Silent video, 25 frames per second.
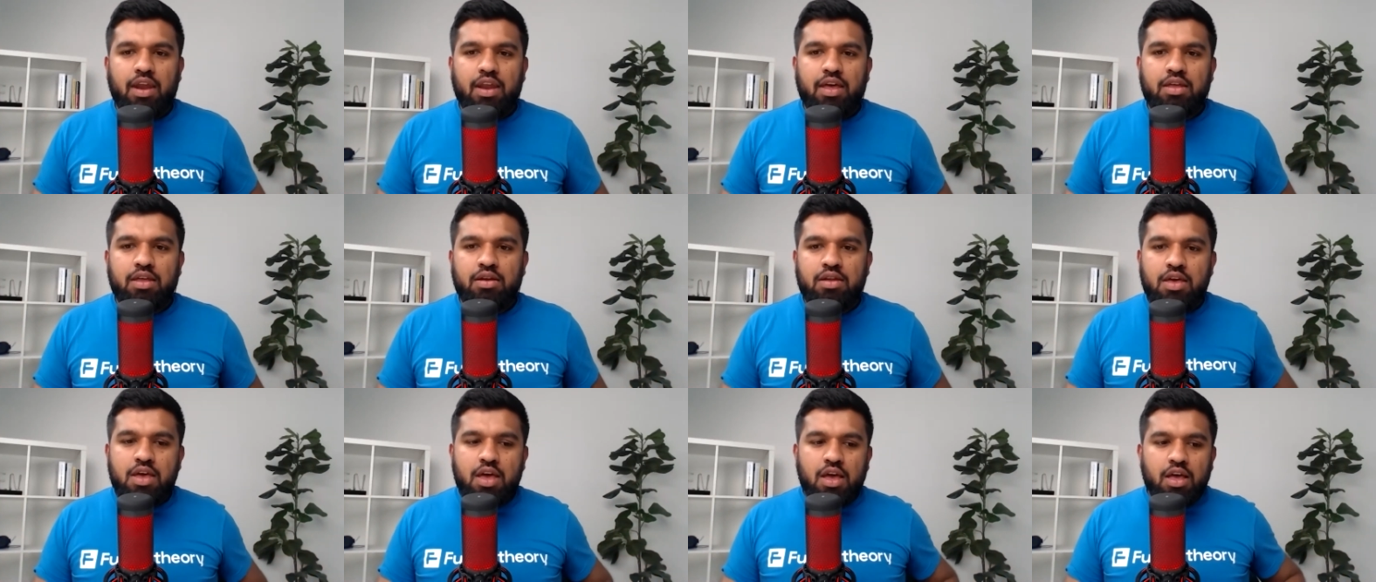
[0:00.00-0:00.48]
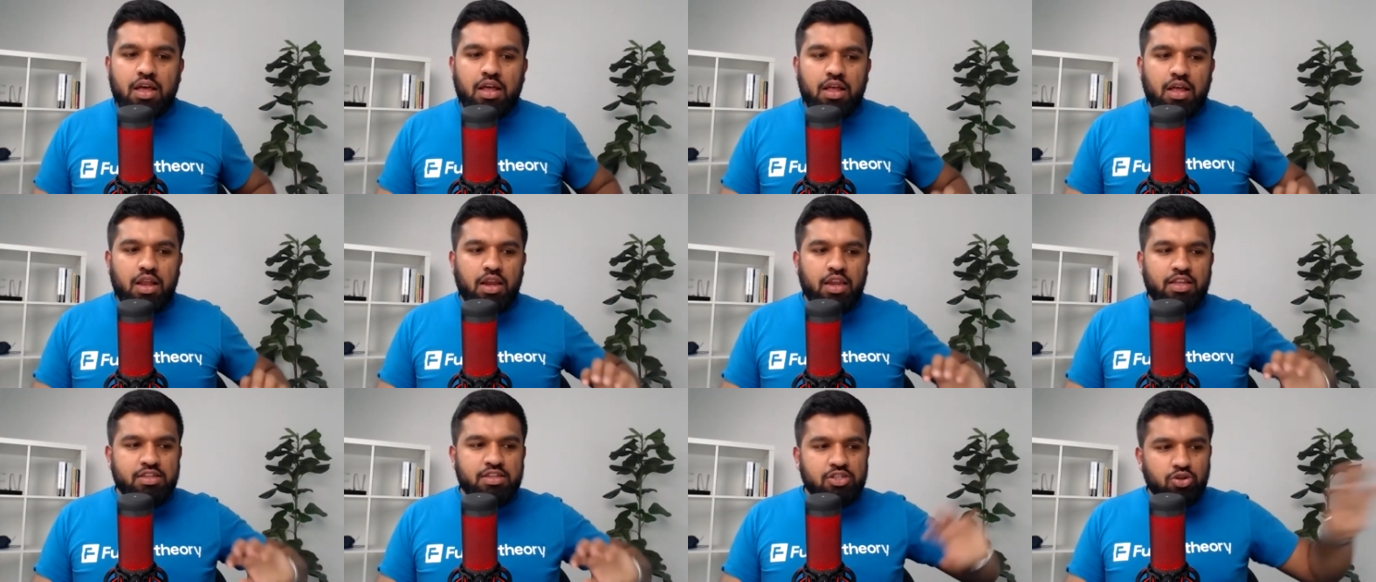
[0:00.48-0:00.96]
And
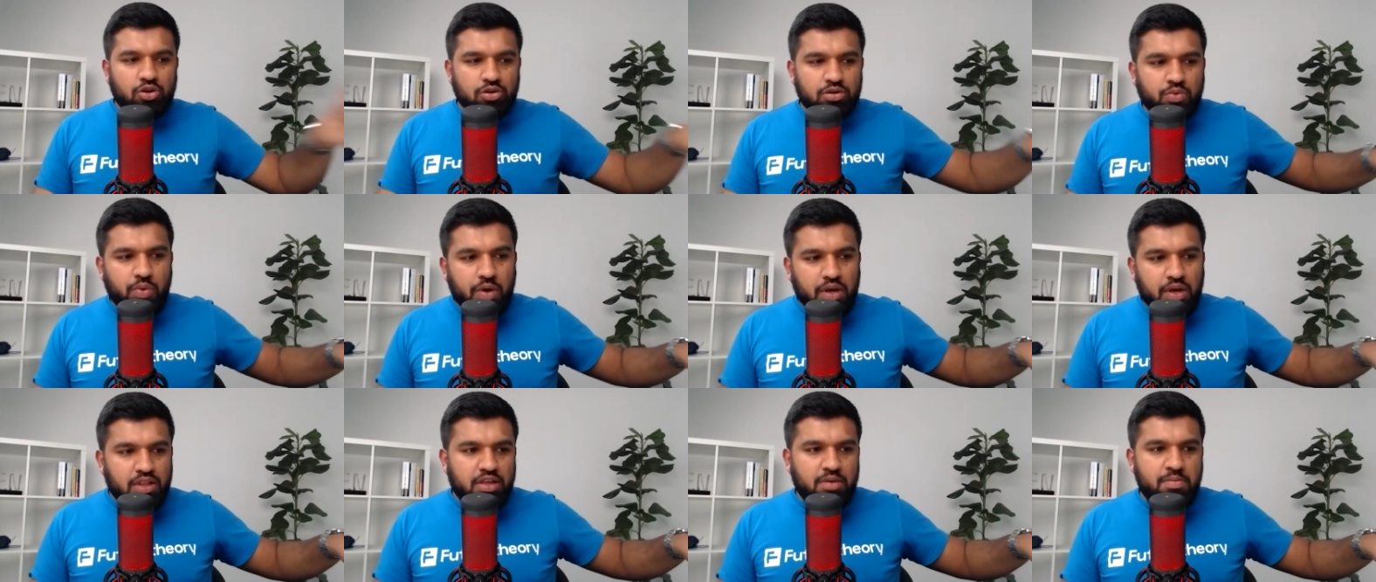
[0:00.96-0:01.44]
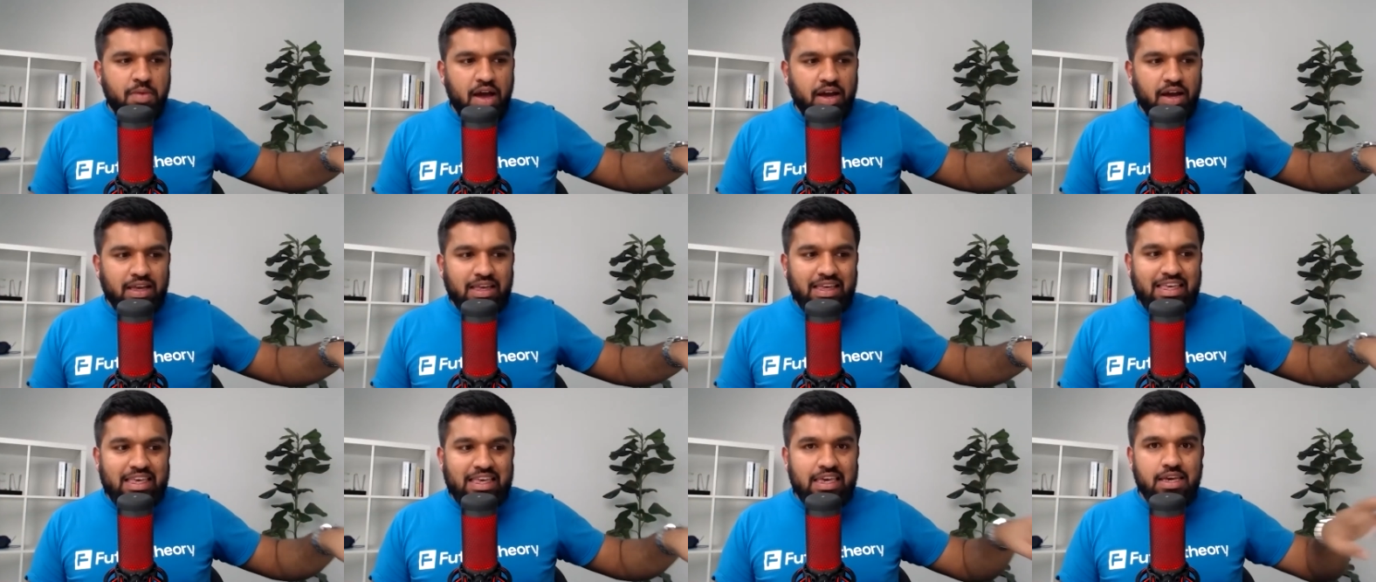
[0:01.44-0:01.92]
let's talk quickly
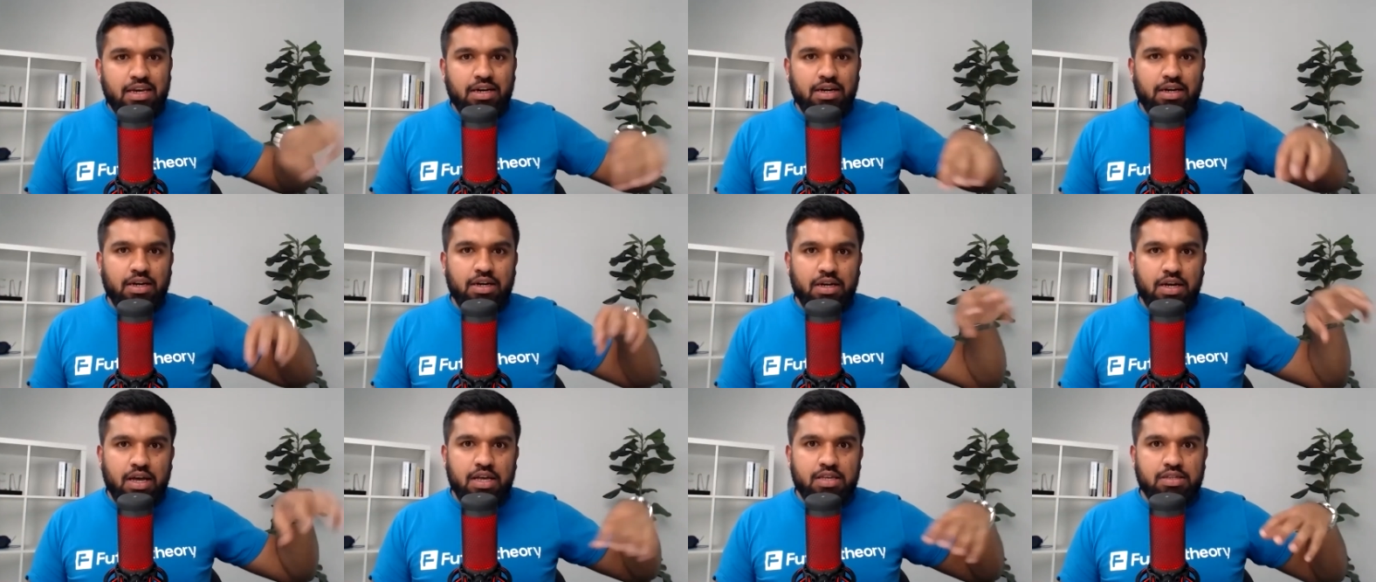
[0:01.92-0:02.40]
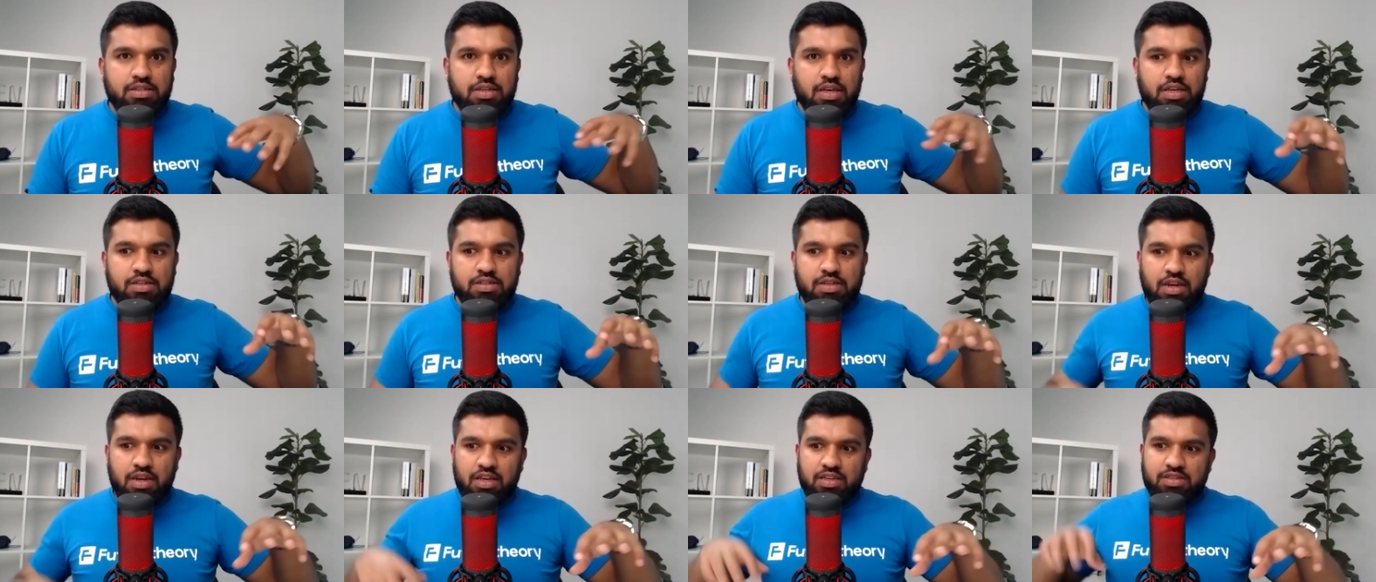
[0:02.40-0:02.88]
about gear as
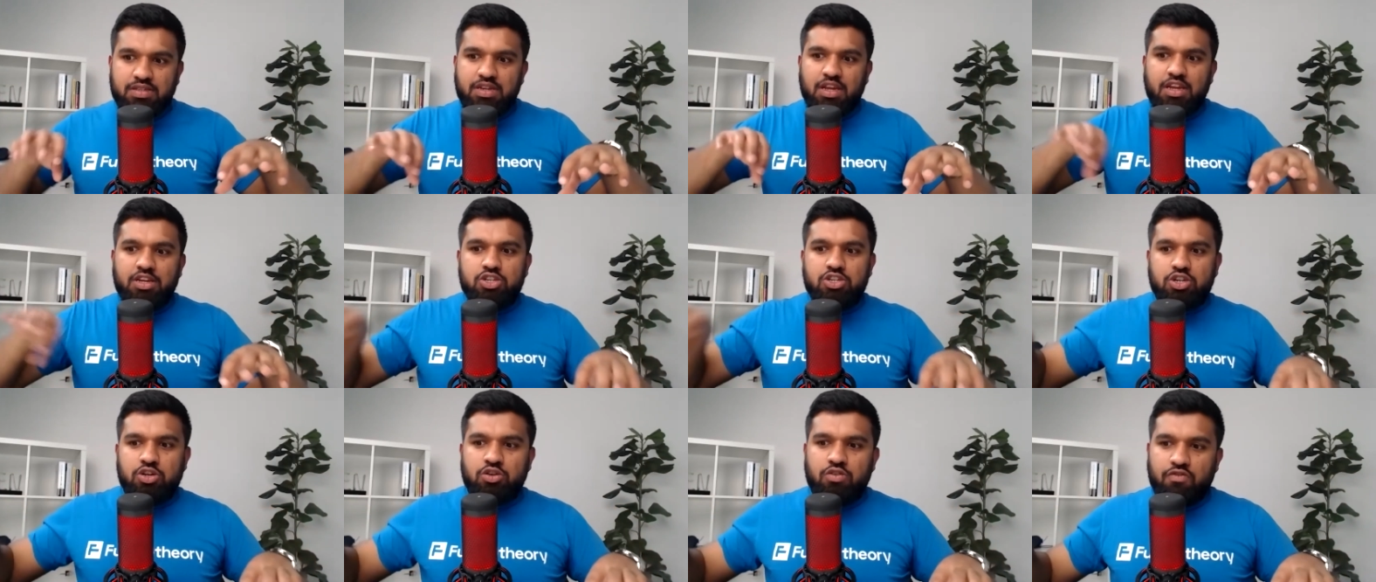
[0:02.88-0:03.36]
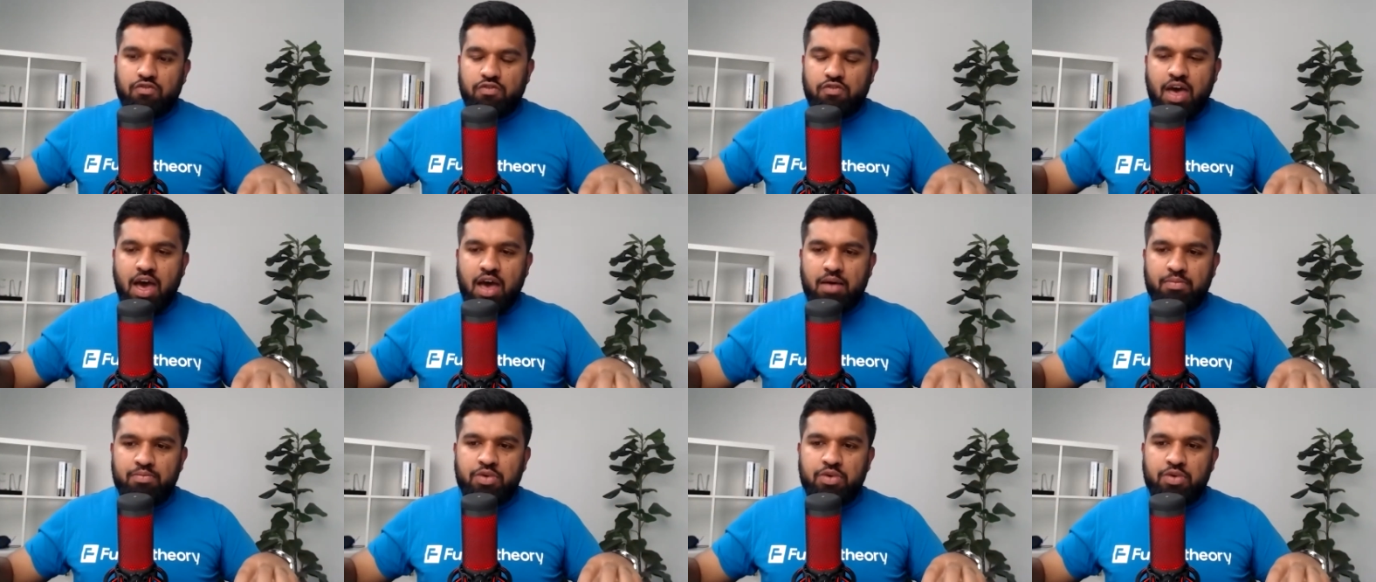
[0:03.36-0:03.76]
an extension of that,